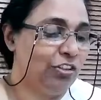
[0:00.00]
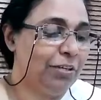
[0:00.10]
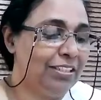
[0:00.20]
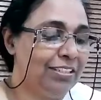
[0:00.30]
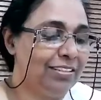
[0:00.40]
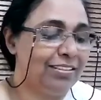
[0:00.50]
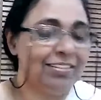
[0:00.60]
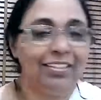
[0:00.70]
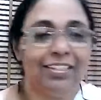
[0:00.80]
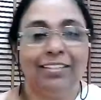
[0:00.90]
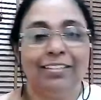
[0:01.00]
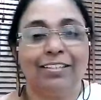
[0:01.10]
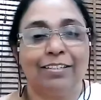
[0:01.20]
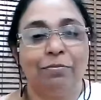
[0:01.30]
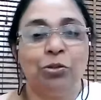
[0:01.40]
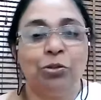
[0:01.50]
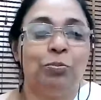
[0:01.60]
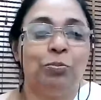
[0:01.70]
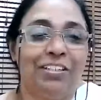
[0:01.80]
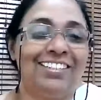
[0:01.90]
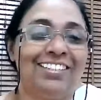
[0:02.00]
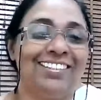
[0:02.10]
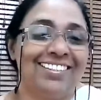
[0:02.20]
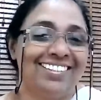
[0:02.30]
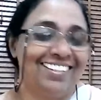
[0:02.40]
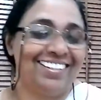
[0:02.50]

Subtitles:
The patient needs more patience.